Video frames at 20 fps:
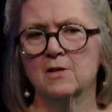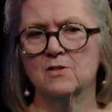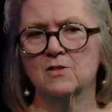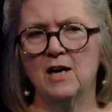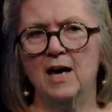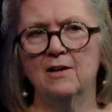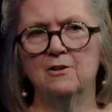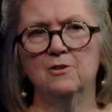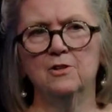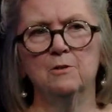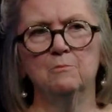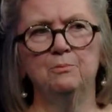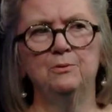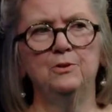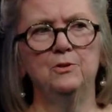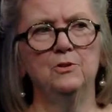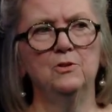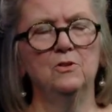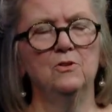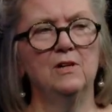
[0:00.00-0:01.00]
Saturn and
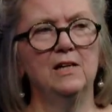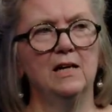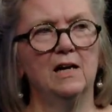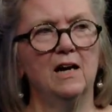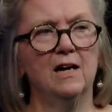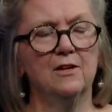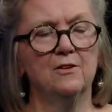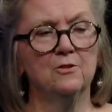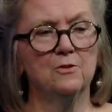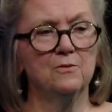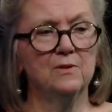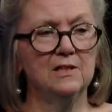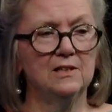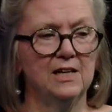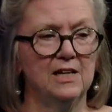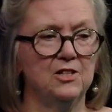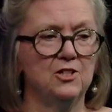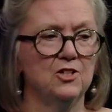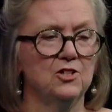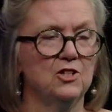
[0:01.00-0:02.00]
Pluto in other
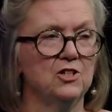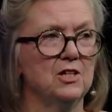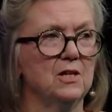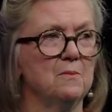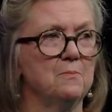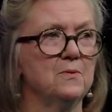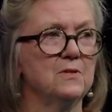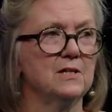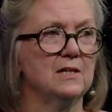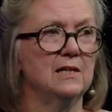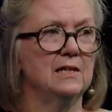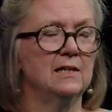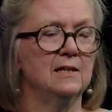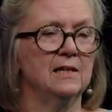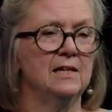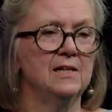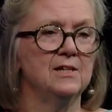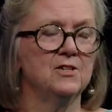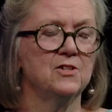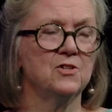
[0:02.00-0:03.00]
relationships
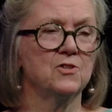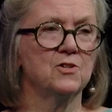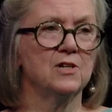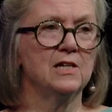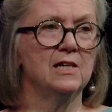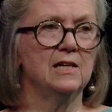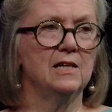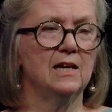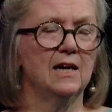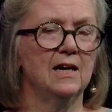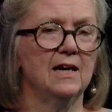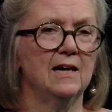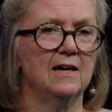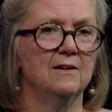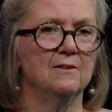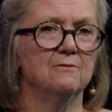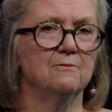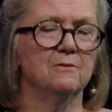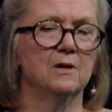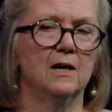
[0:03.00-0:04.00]
in history
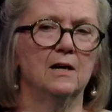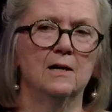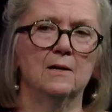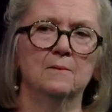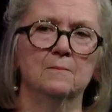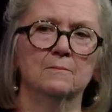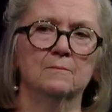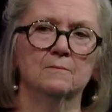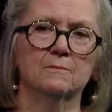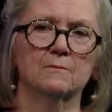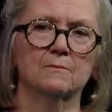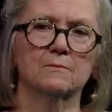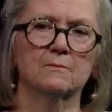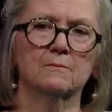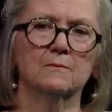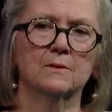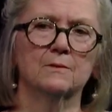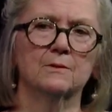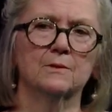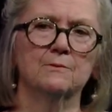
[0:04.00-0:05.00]
have,
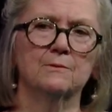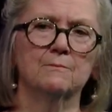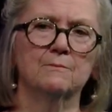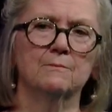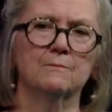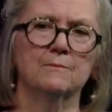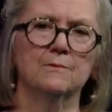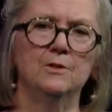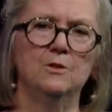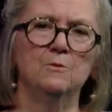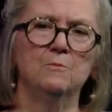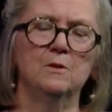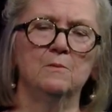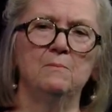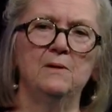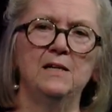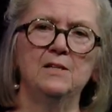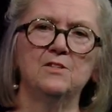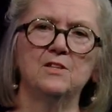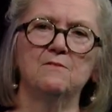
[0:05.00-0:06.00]

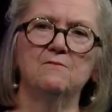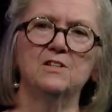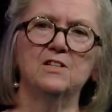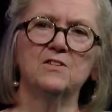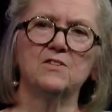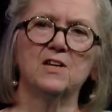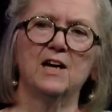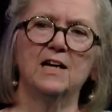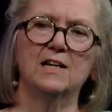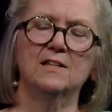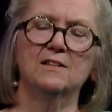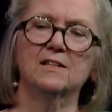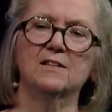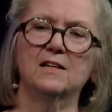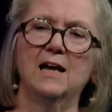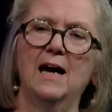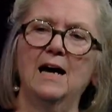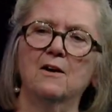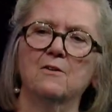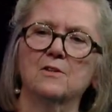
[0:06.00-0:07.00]
human beings have decided
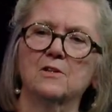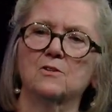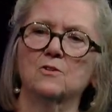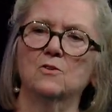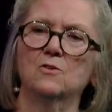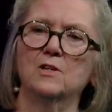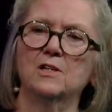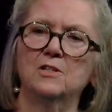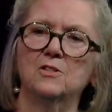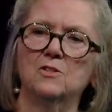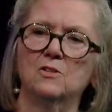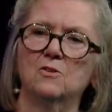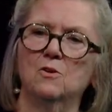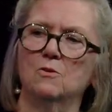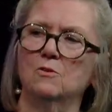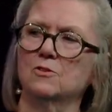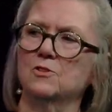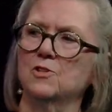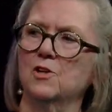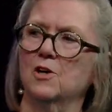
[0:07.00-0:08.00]
that how they're going to
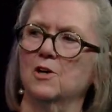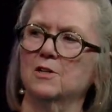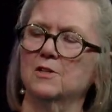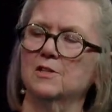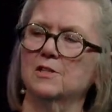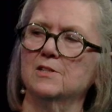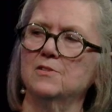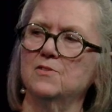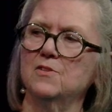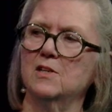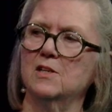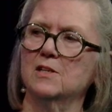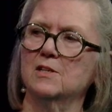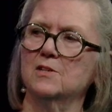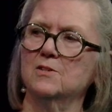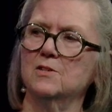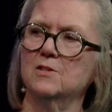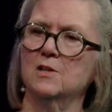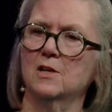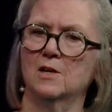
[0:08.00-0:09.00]
hold darkness
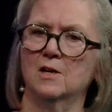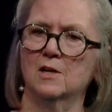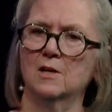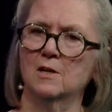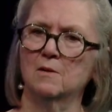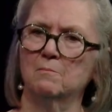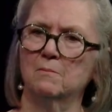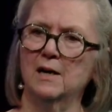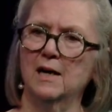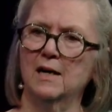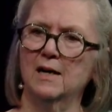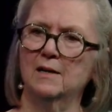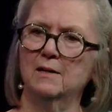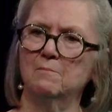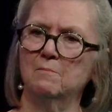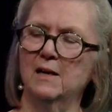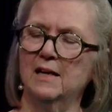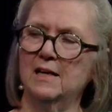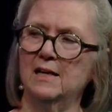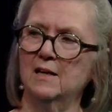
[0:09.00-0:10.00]
is by
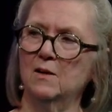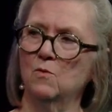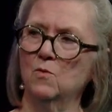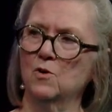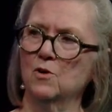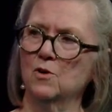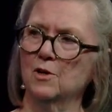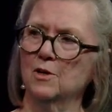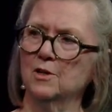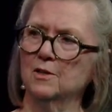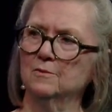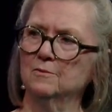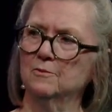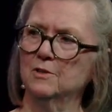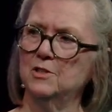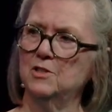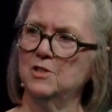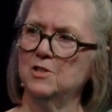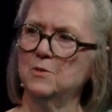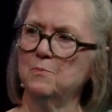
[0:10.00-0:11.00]
making war,
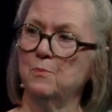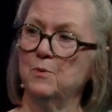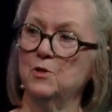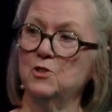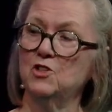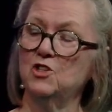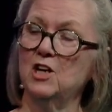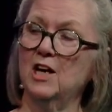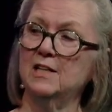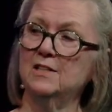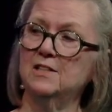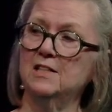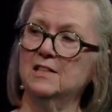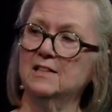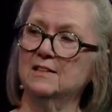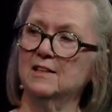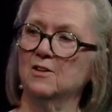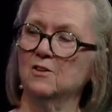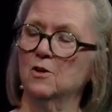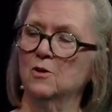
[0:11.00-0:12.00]
which is
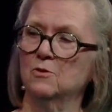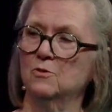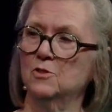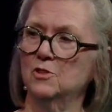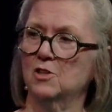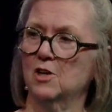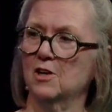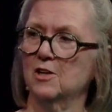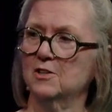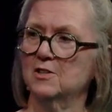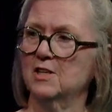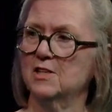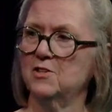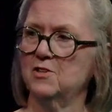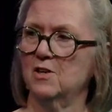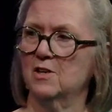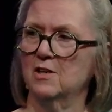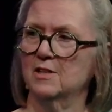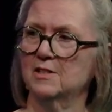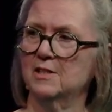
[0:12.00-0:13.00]
projecting their own
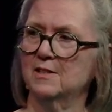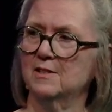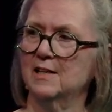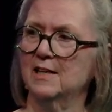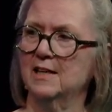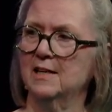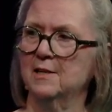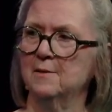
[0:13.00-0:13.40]
darkness onto the